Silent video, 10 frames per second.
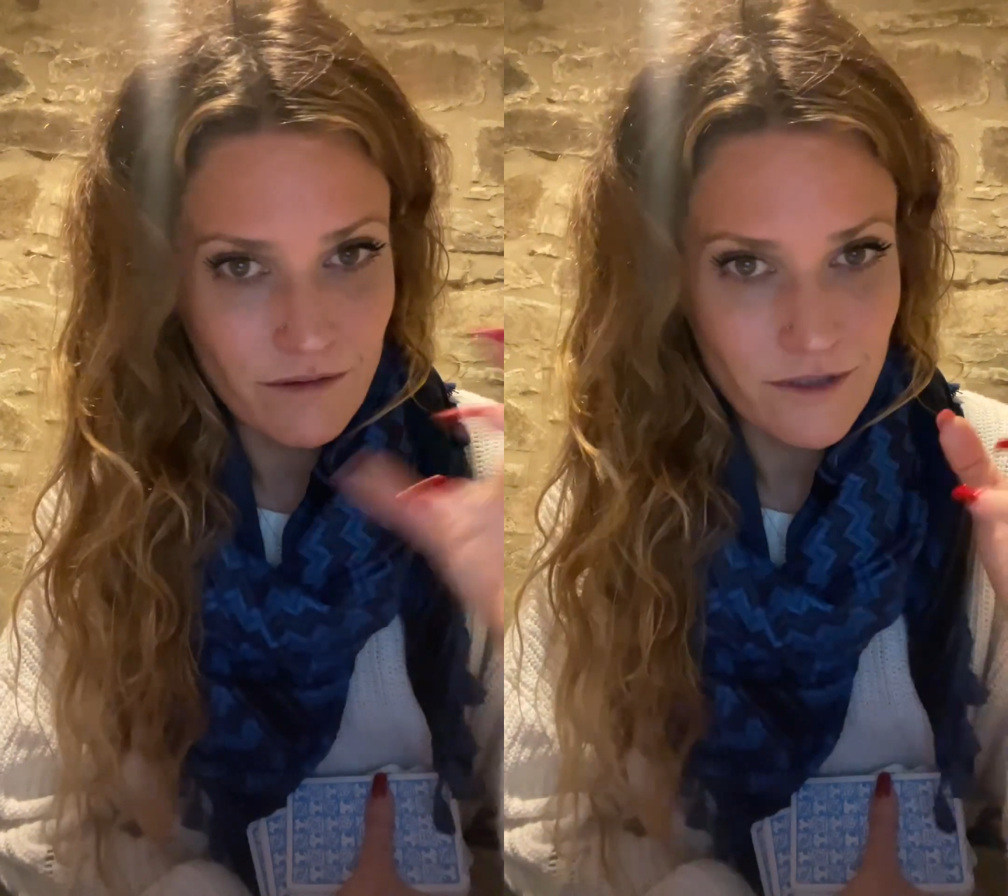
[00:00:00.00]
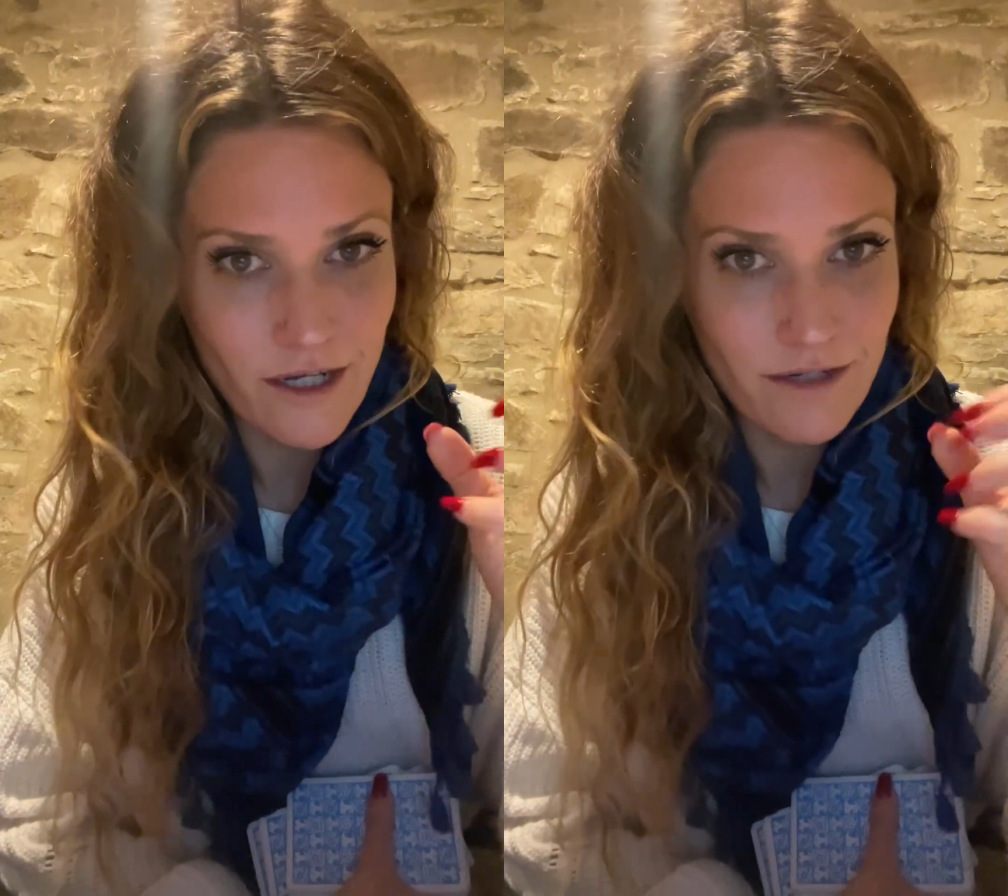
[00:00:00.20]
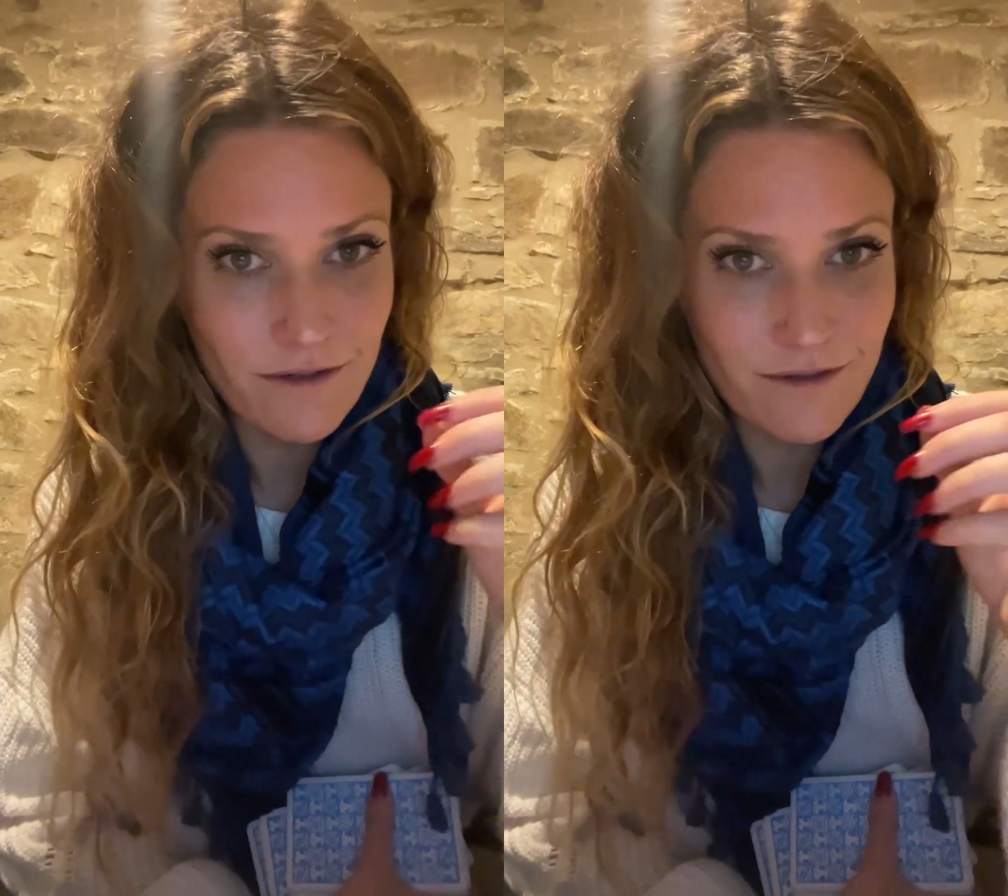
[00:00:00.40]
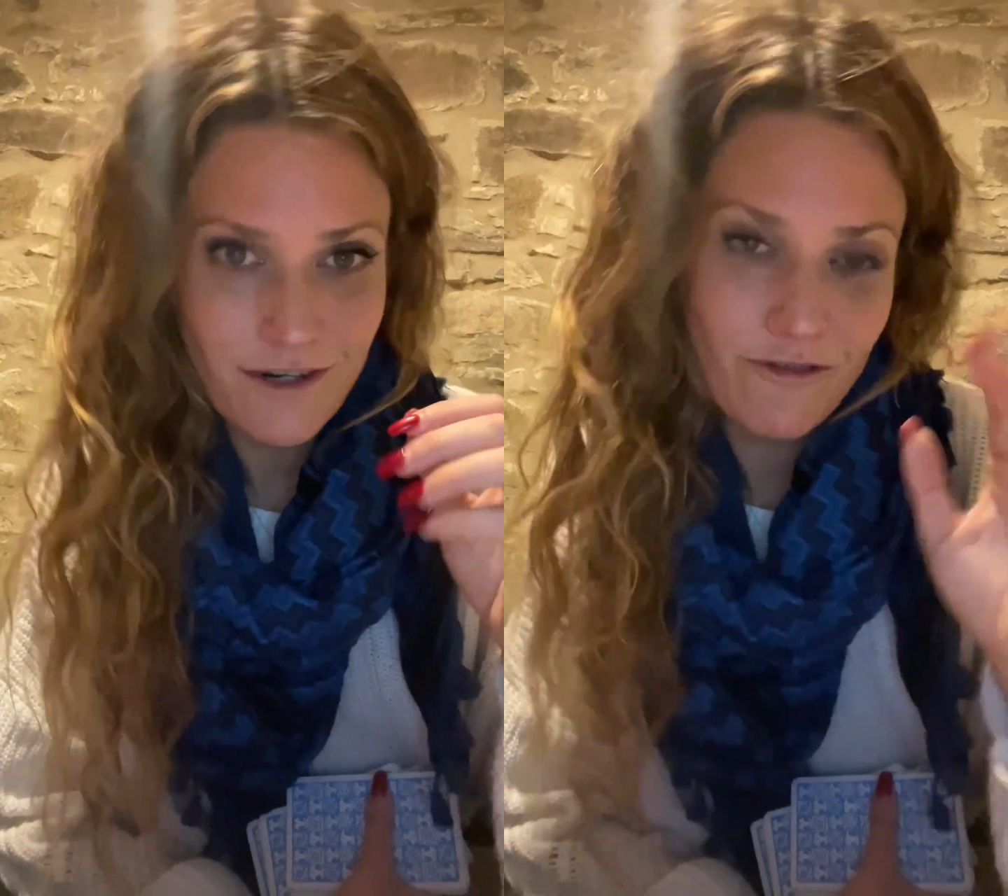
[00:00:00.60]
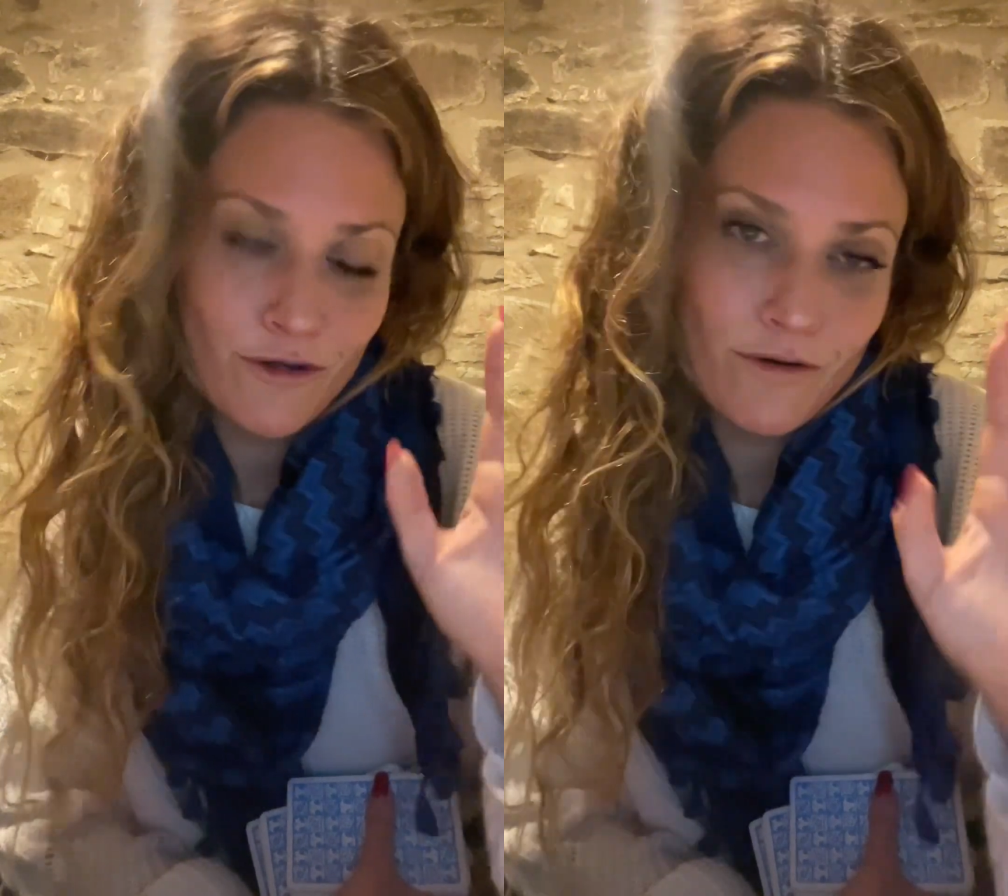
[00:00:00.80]
not
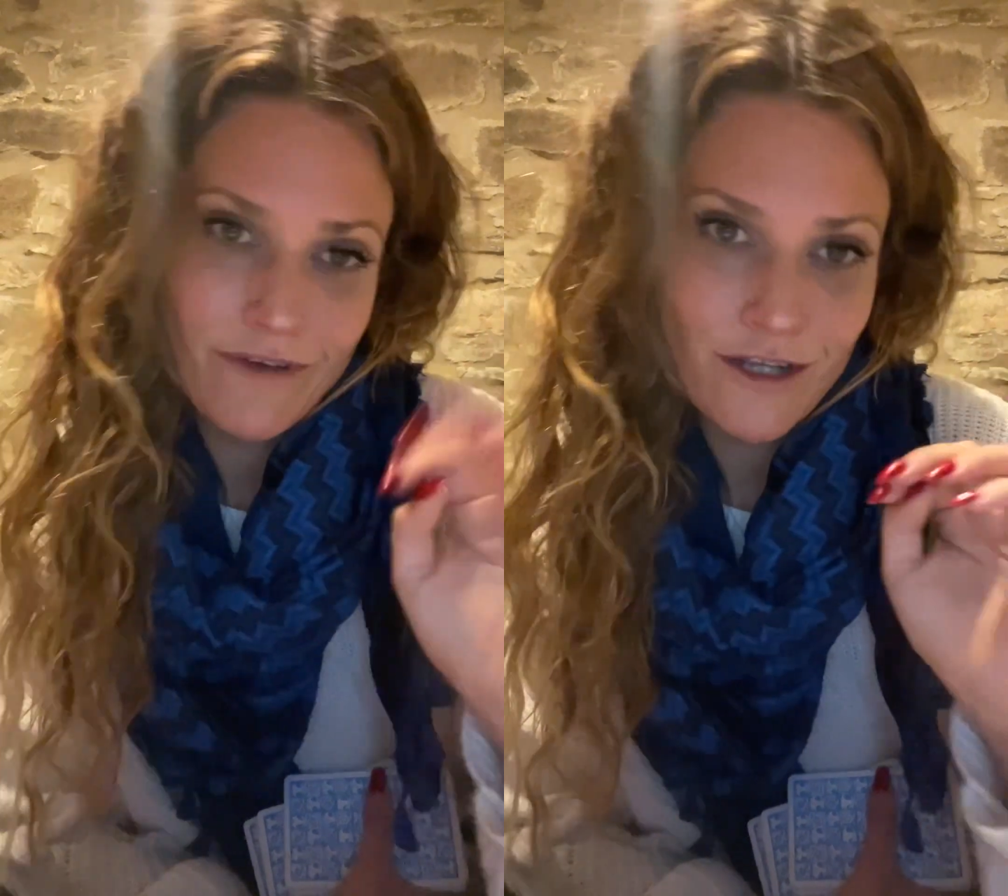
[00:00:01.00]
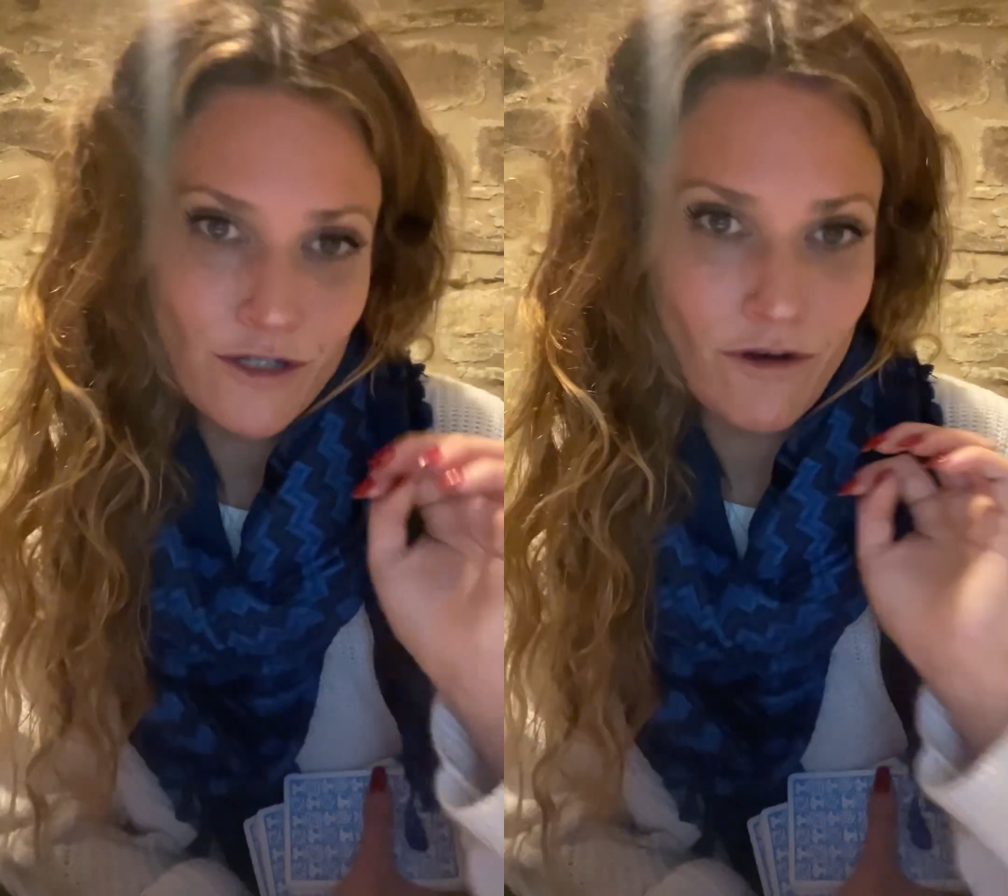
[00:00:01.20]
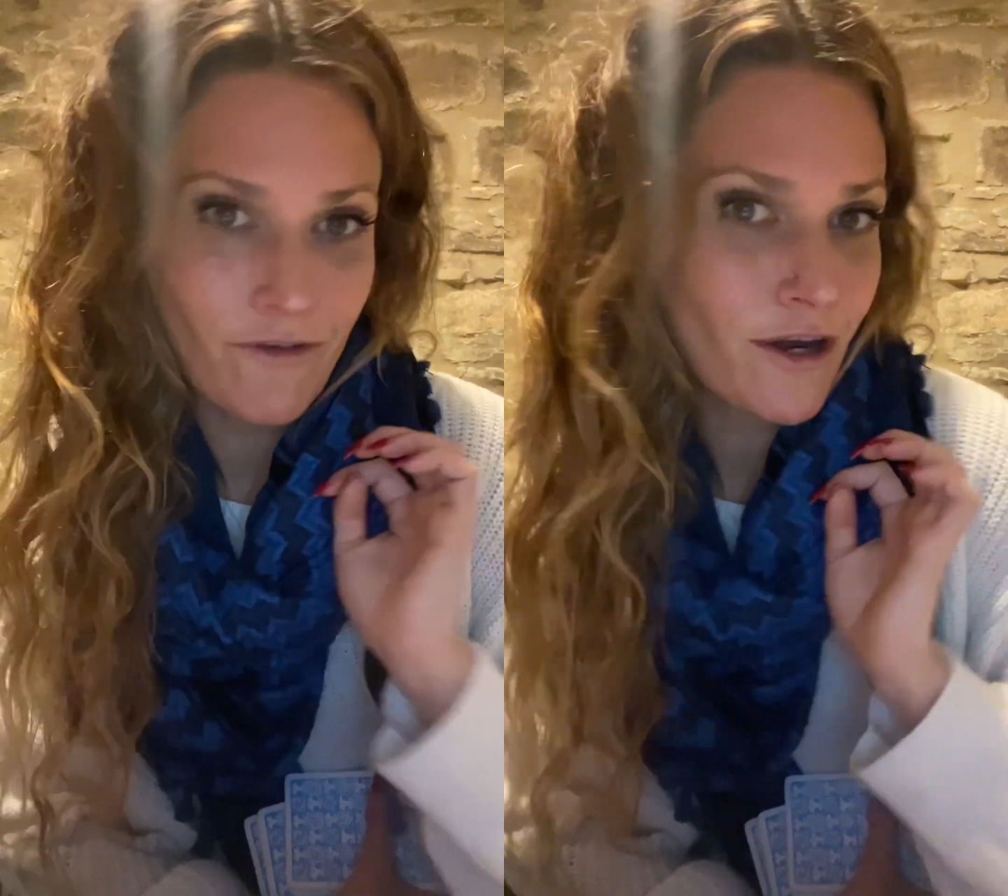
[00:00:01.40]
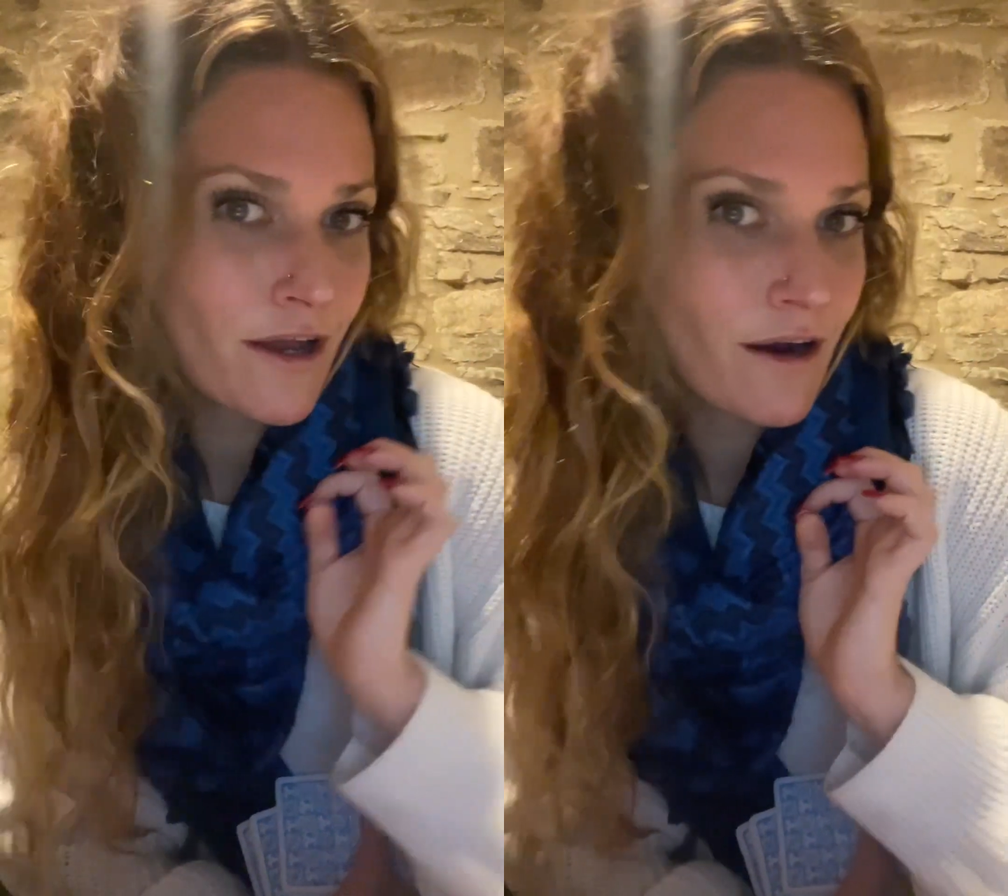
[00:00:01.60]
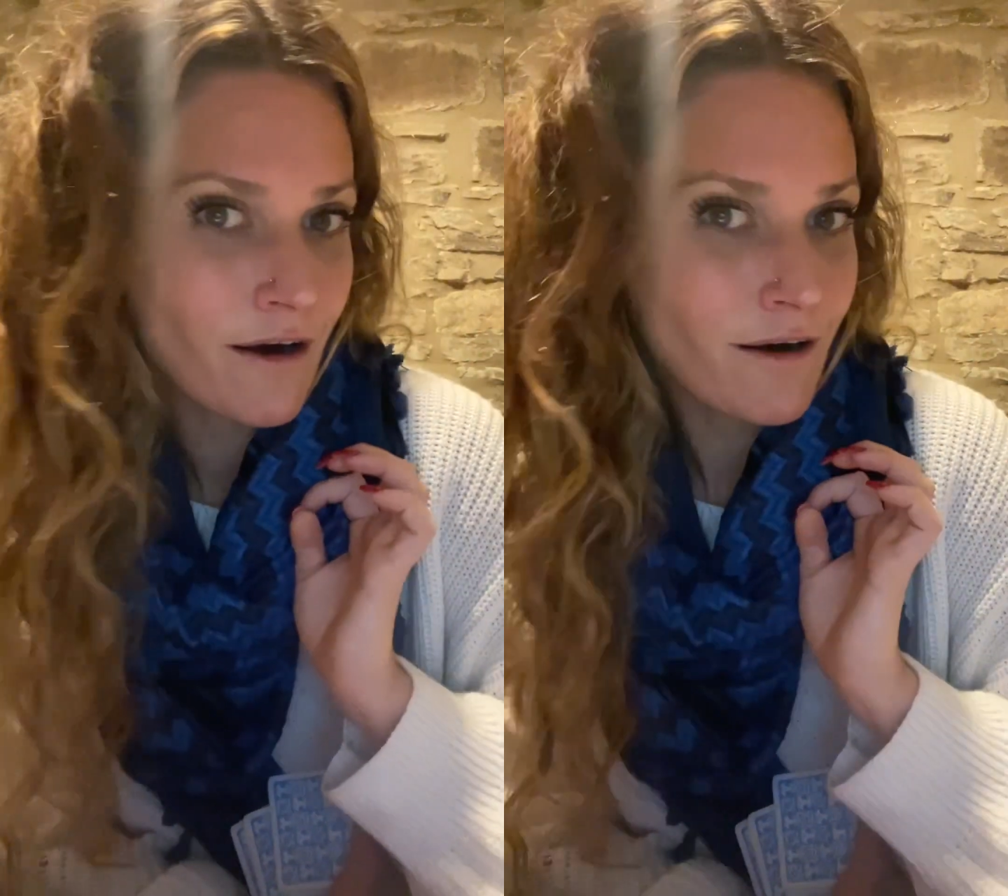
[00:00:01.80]
a few of us over
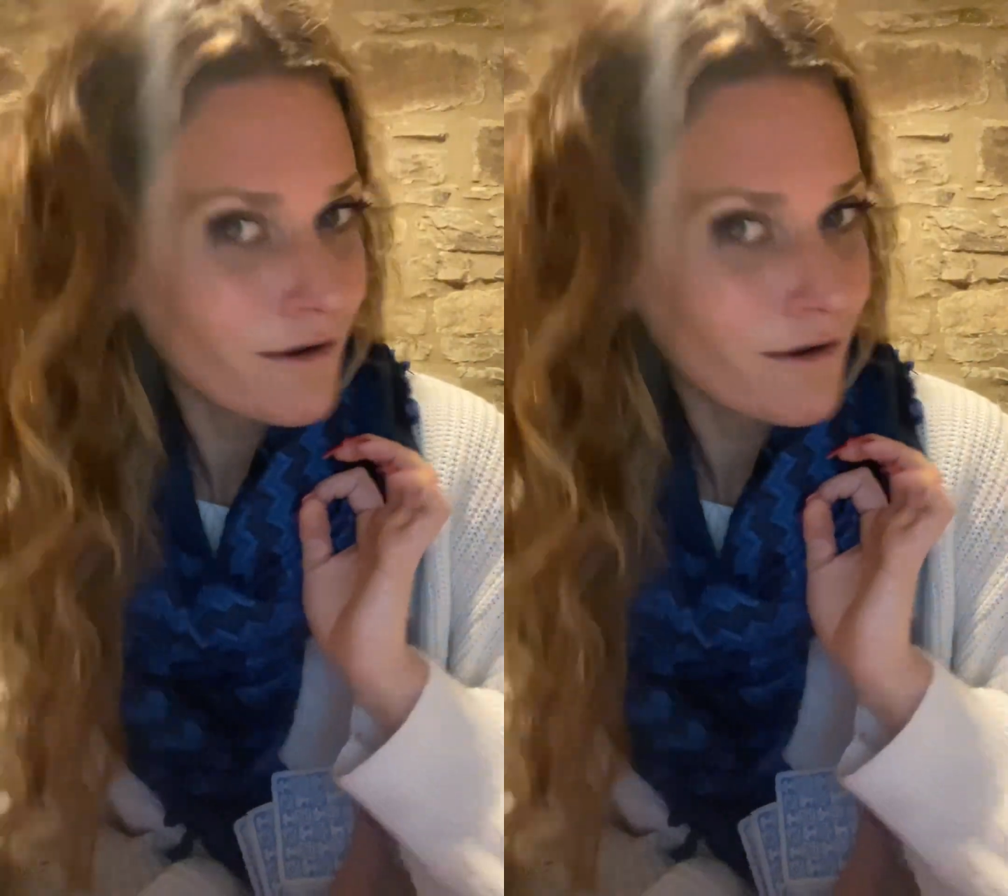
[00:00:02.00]
here